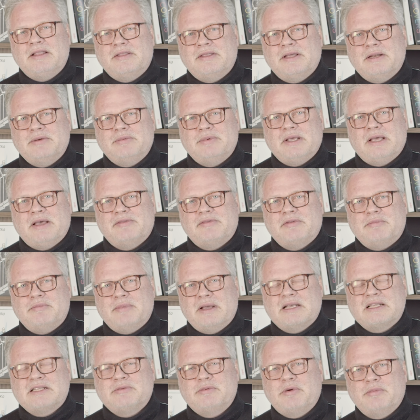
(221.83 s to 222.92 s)
then we have a
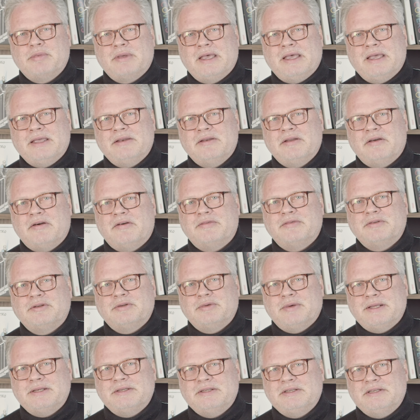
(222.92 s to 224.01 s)
maximum gain of
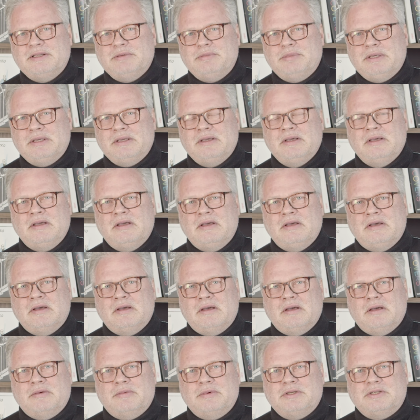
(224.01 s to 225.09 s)
20 dB,
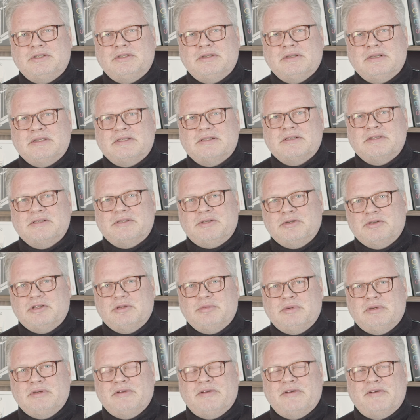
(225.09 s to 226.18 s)
which is
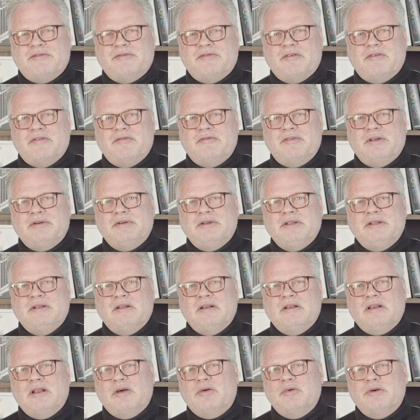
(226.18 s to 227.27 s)
suitable for very
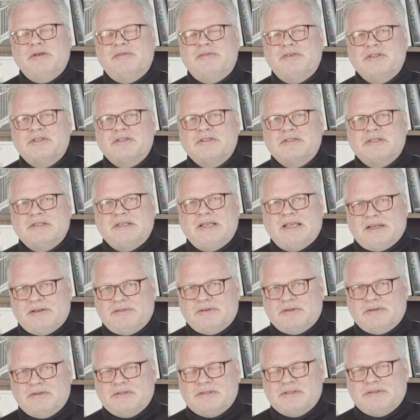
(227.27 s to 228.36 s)
low efficiency
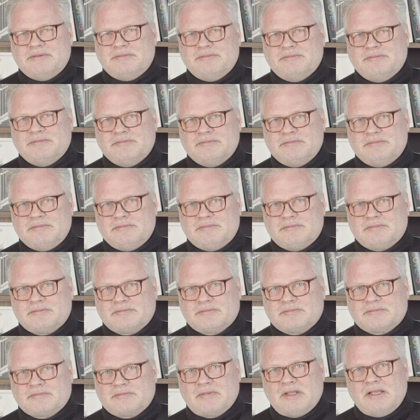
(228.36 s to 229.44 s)
headphones.
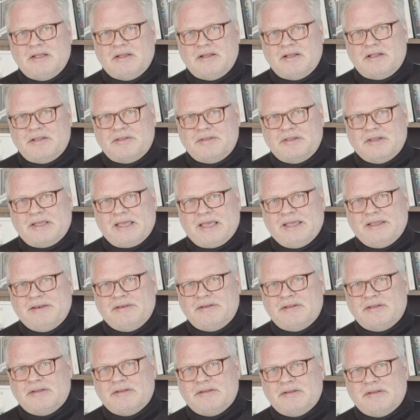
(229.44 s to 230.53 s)
The
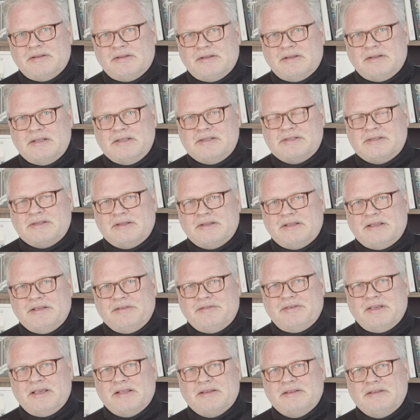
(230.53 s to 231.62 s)
gain is
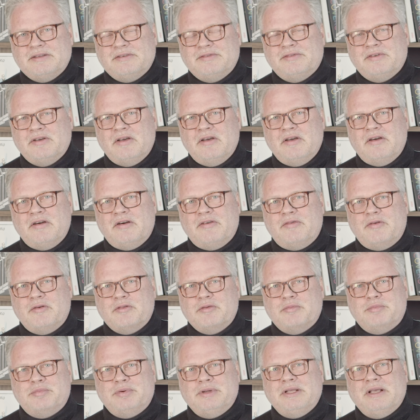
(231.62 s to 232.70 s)
effective for
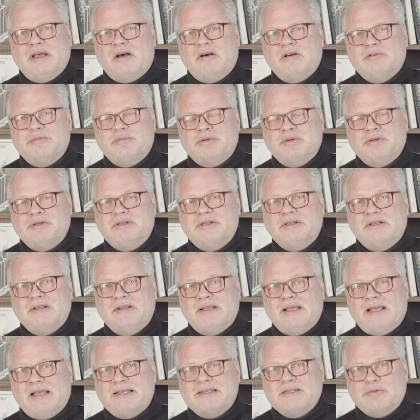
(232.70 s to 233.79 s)
the pre-output
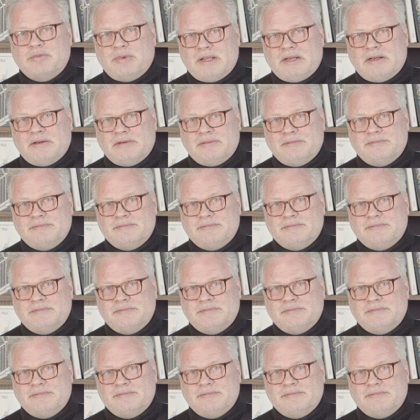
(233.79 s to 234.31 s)
as well.